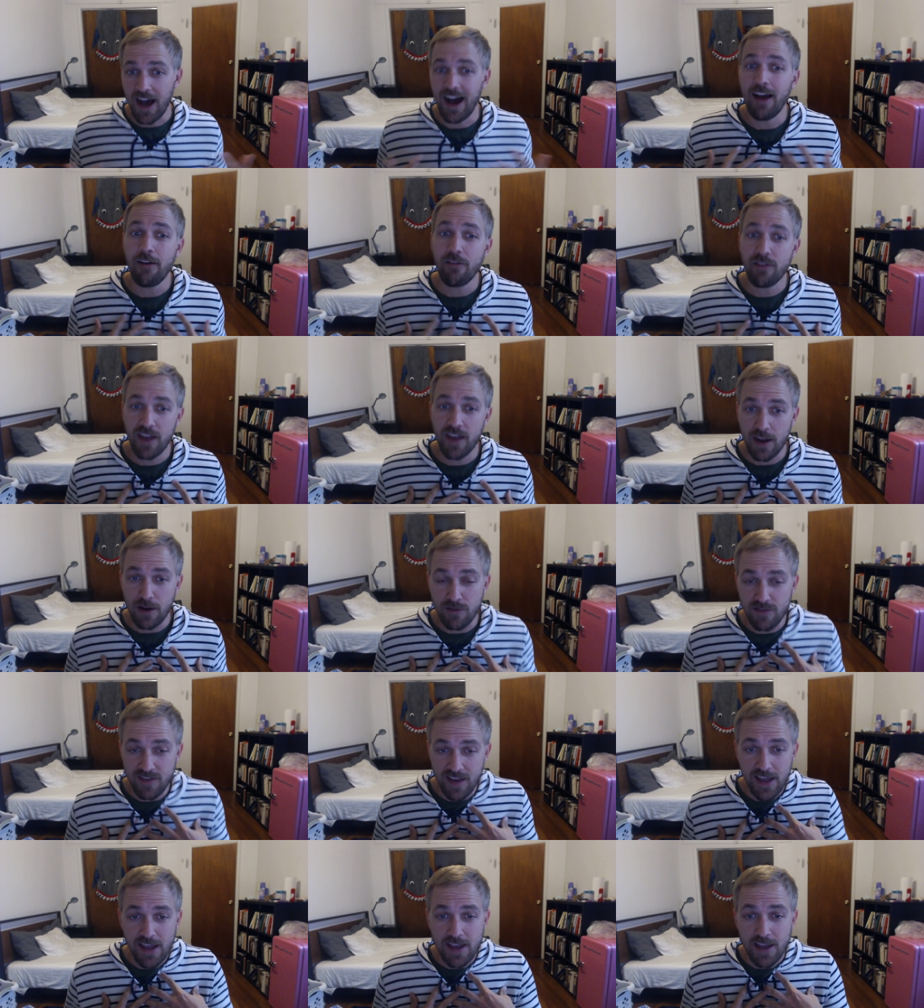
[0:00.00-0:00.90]
I've kind
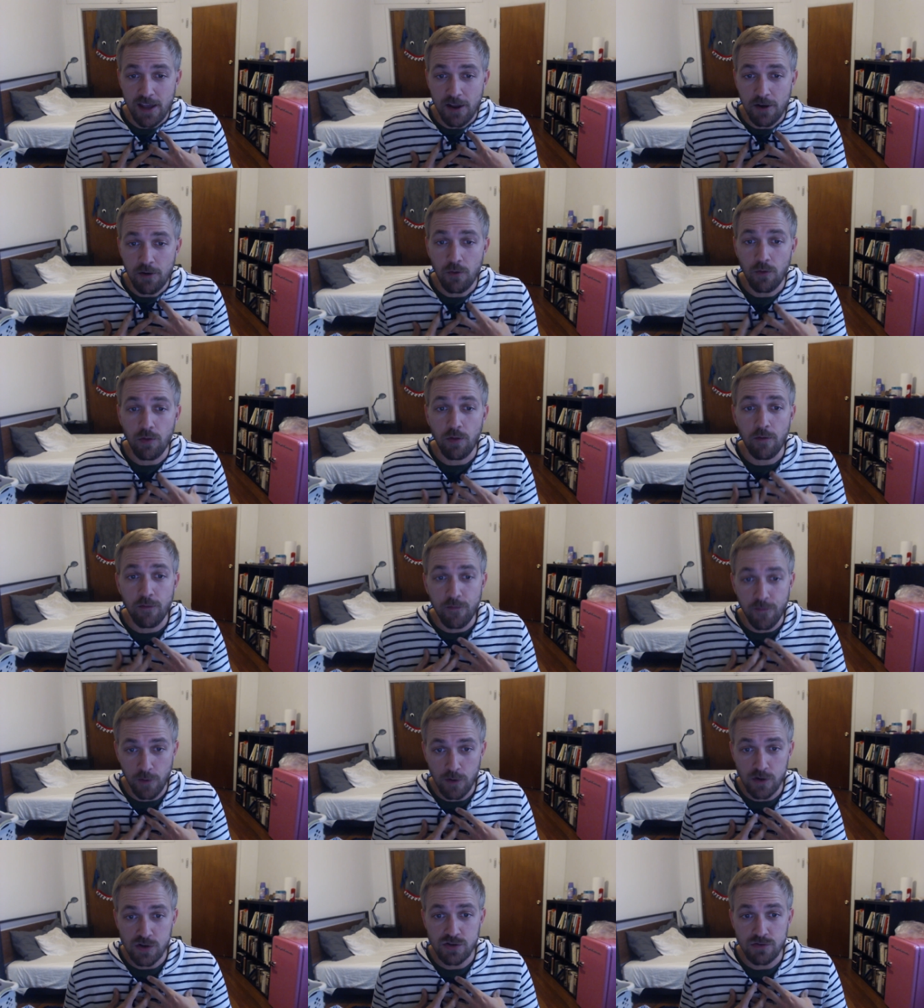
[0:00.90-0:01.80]
of taken, the
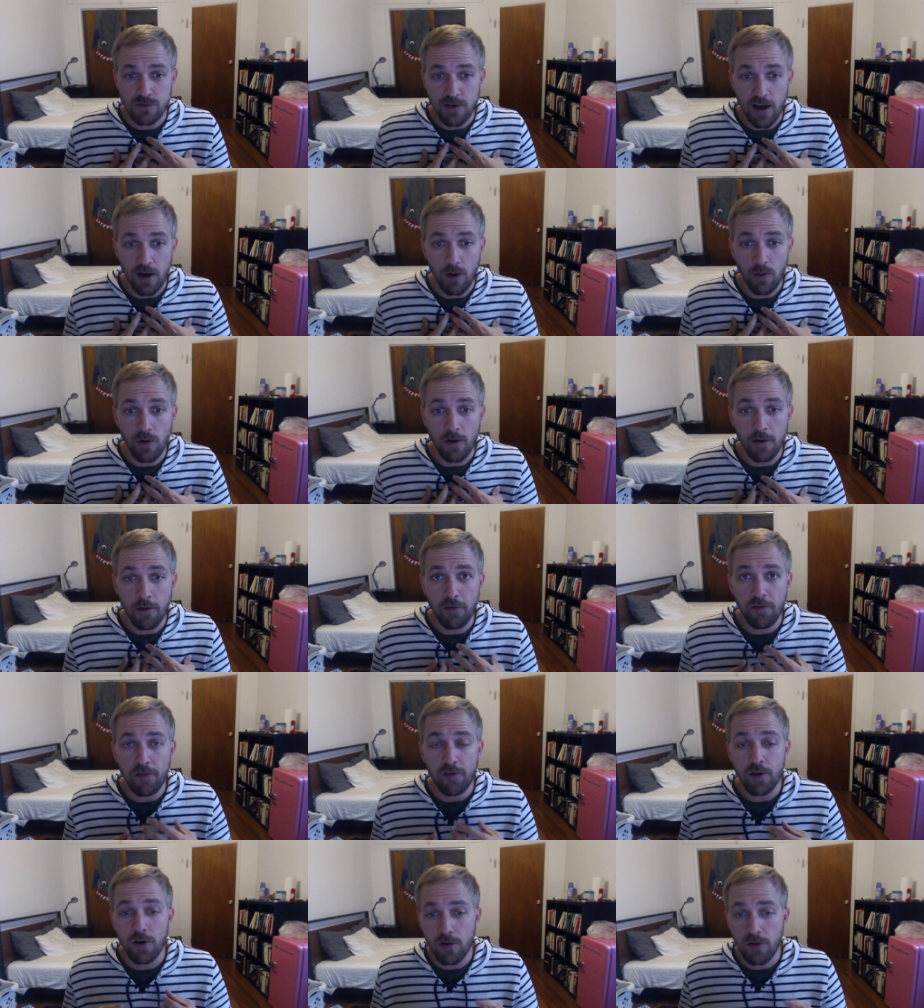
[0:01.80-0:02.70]
first route was,